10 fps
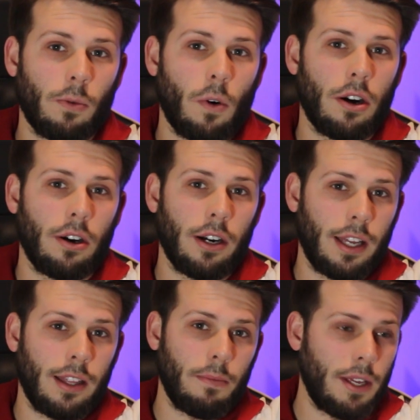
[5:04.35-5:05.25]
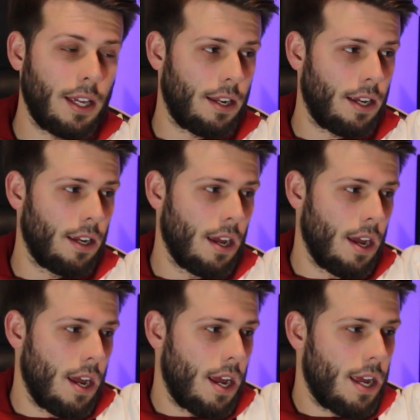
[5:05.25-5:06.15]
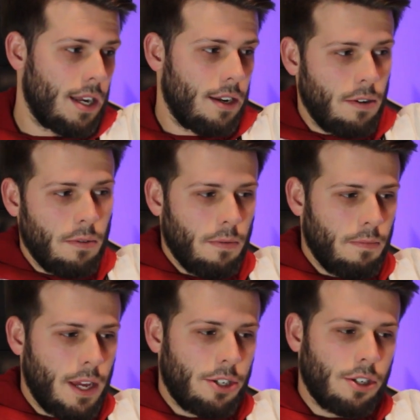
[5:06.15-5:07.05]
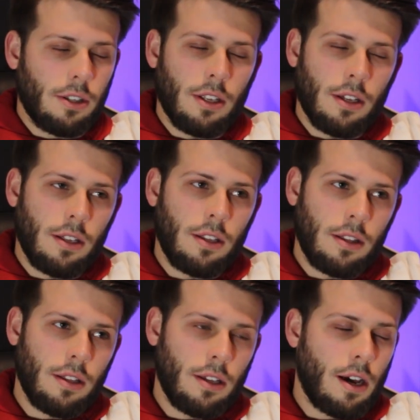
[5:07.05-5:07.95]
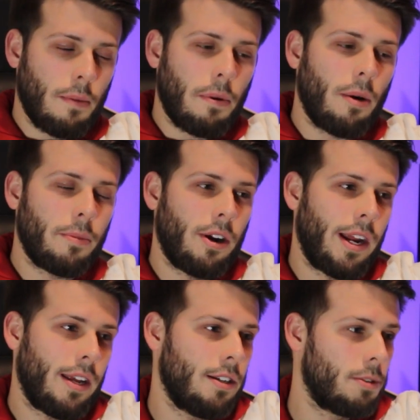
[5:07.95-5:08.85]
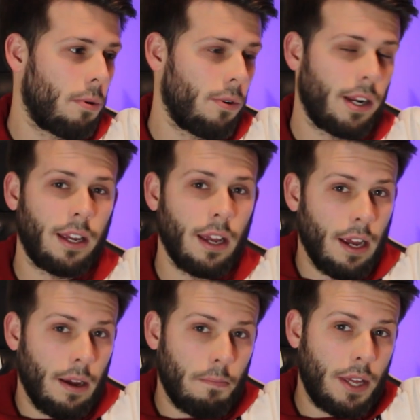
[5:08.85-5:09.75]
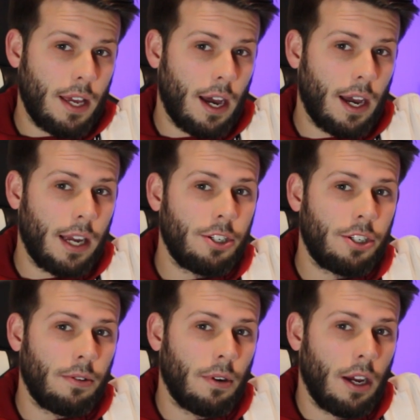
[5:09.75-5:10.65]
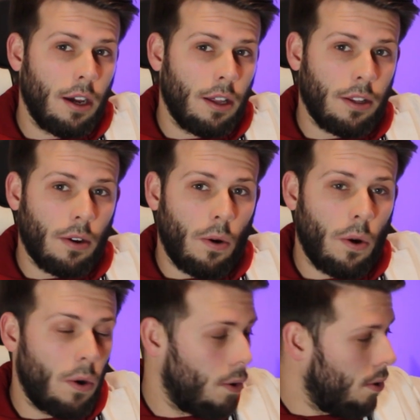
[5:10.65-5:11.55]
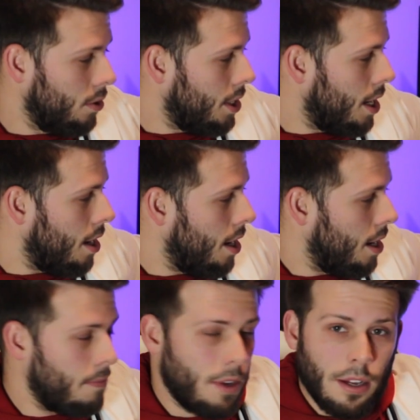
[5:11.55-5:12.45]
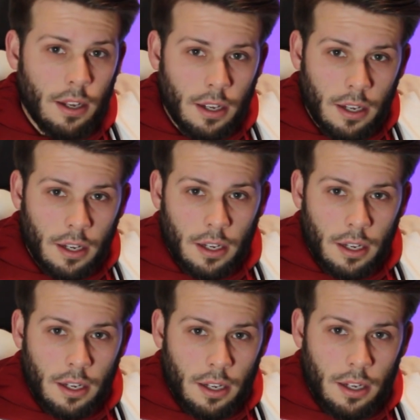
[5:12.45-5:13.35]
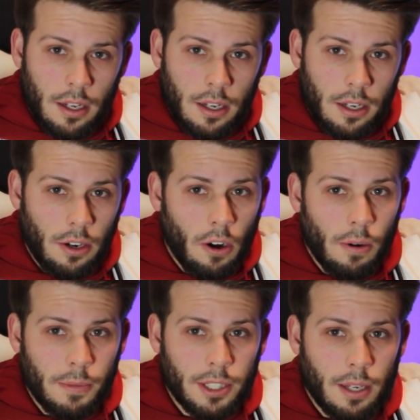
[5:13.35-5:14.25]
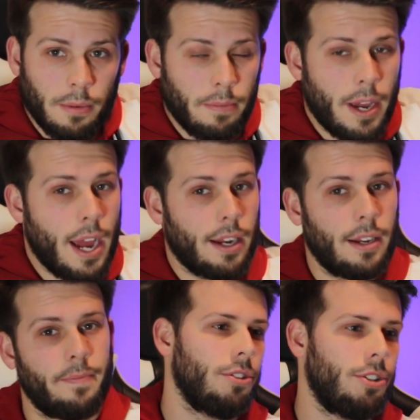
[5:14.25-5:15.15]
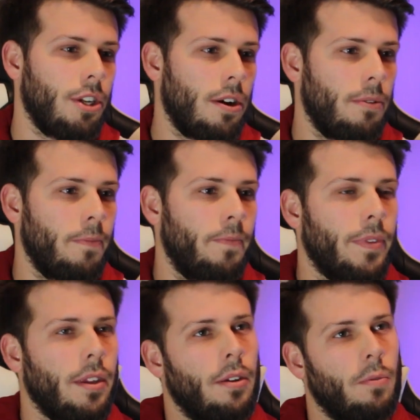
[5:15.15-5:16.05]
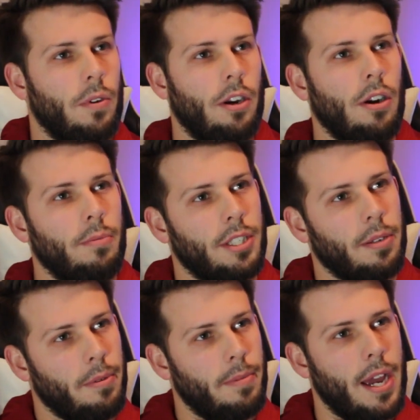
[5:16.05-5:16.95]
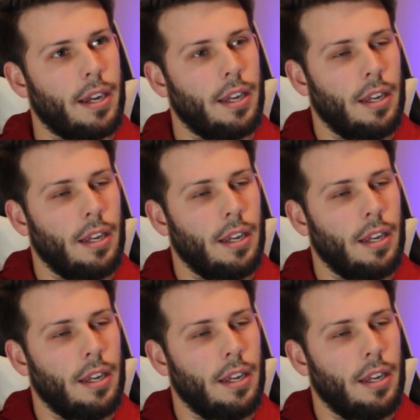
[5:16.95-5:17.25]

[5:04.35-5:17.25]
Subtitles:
the water in the beginning, and you make sure the palm of your hand is pointing behind you the whole time your arm is coming back. So when your arm is coming back,